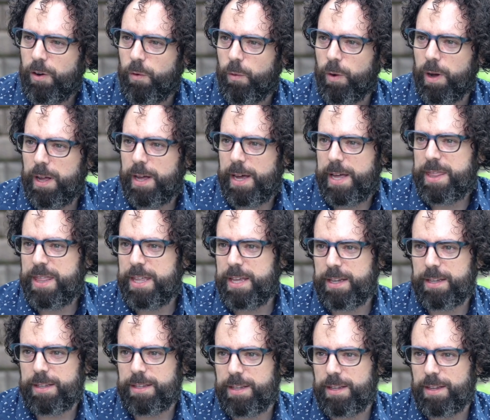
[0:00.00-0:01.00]
Well, I
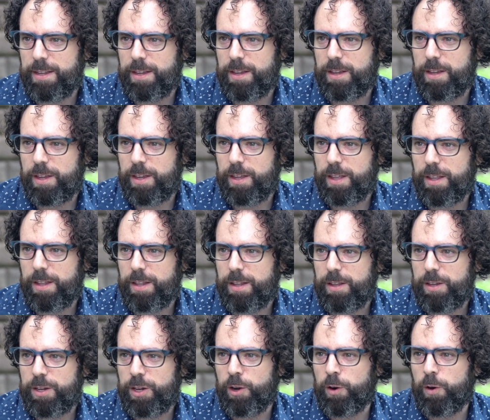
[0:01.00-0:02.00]
think,
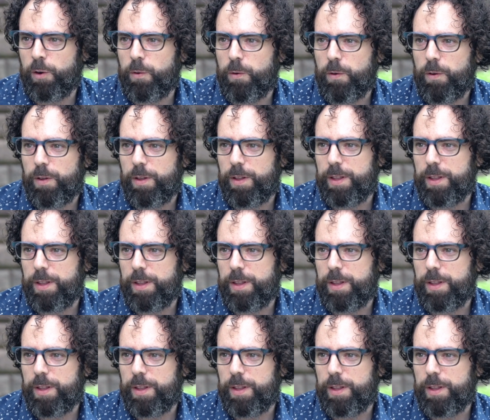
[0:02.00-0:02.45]
you know,